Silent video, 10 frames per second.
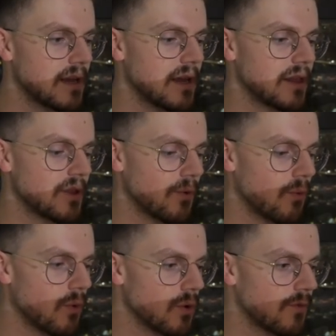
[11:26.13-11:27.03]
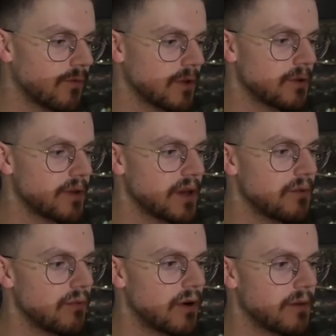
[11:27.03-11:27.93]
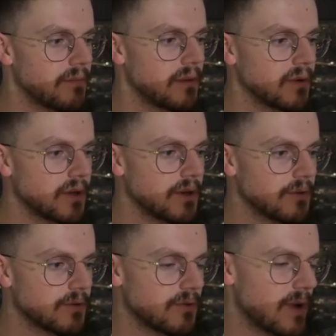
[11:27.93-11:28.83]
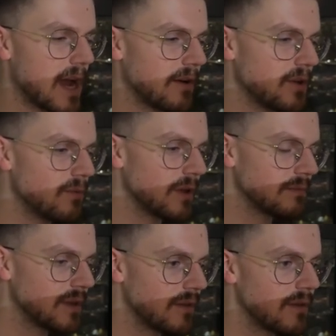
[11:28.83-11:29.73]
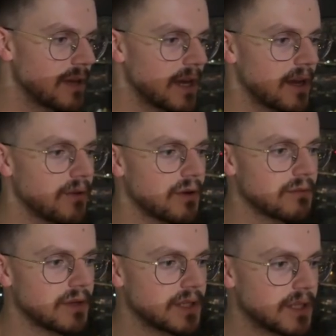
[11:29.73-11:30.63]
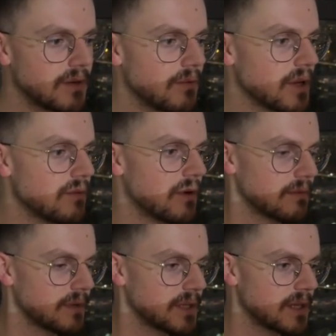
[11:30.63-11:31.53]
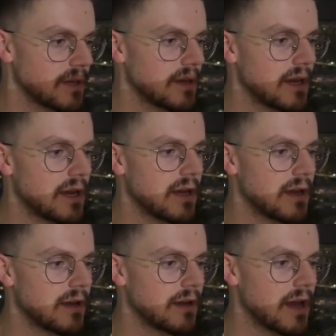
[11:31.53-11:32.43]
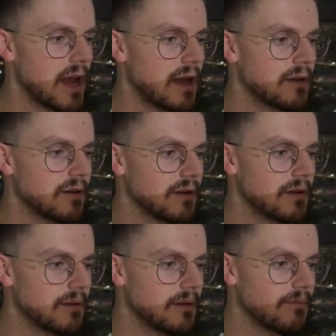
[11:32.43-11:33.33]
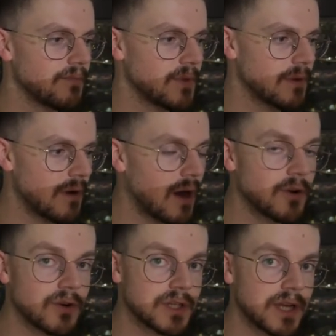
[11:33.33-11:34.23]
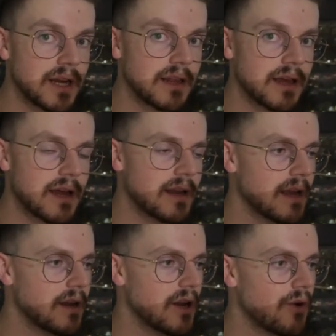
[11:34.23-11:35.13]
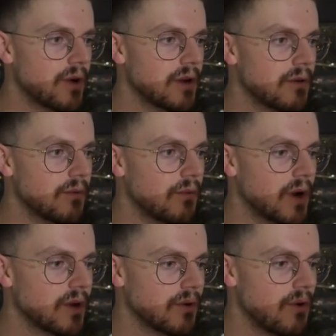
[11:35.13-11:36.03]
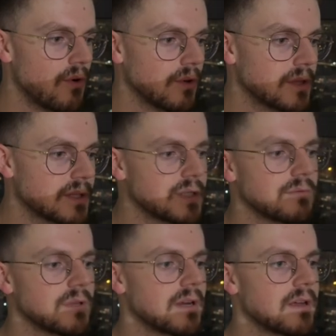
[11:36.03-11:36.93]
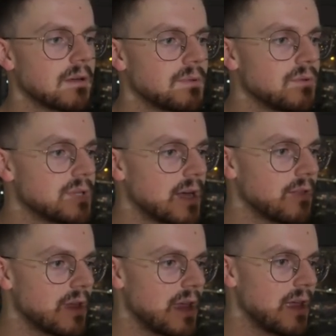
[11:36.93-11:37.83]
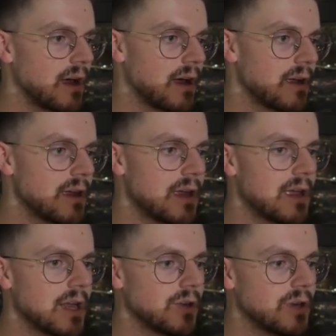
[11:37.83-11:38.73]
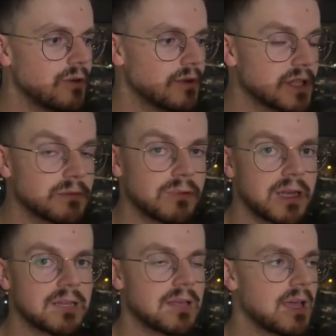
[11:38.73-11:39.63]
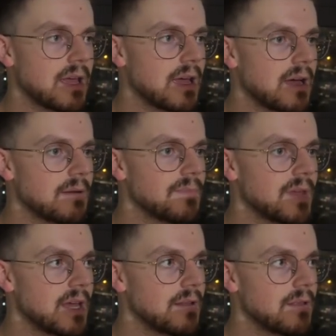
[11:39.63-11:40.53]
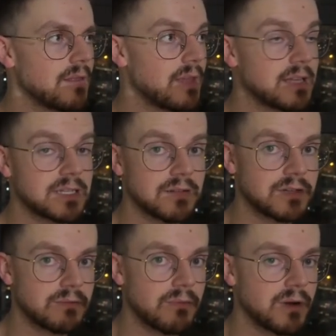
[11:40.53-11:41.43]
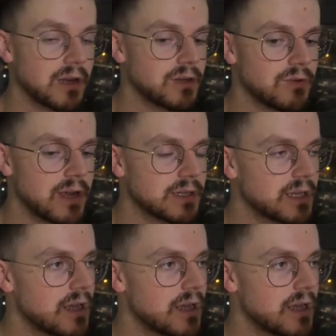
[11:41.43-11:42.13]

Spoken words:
the workflow that you want people to go through, how you want them to think, how you want them to see, what you want them to see. And understanding that and knowing what your goal is really going to help you tell the AI, and you need to explain to the AI. And that's another tip I'm going to get into next,